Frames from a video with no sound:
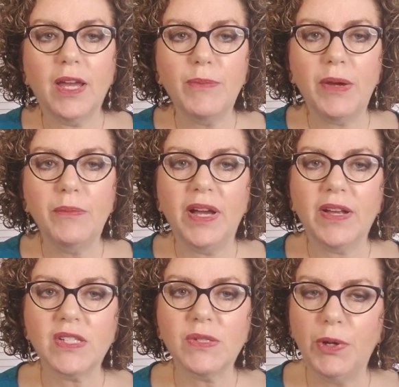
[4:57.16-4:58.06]
about my
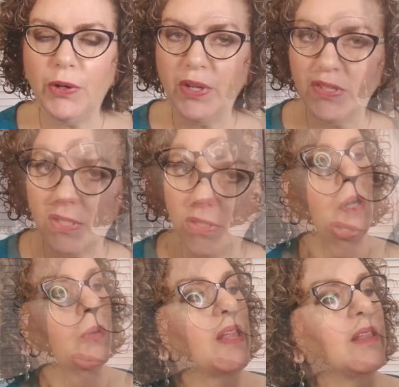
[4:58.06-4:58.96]
experience.
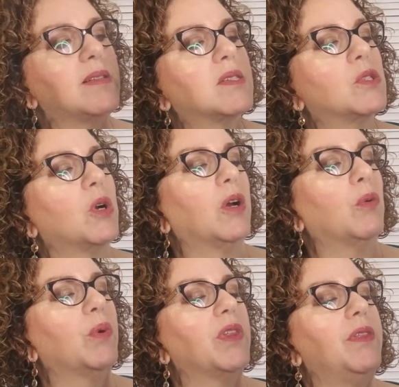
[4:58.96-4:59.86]
Okay, let's start
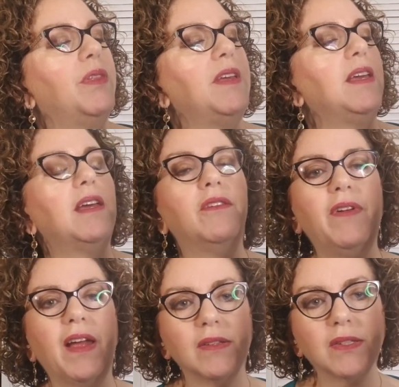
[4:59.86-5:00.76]
with the
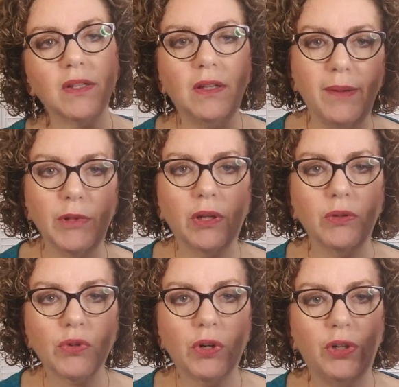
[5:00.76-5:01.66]
Advanced Climate
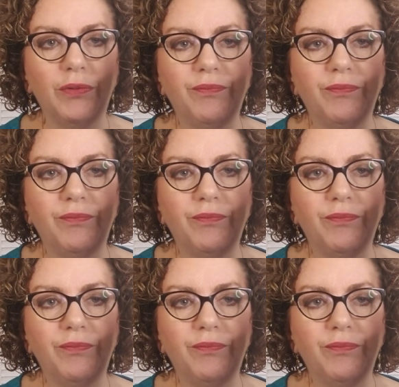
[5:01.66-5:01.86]
Control.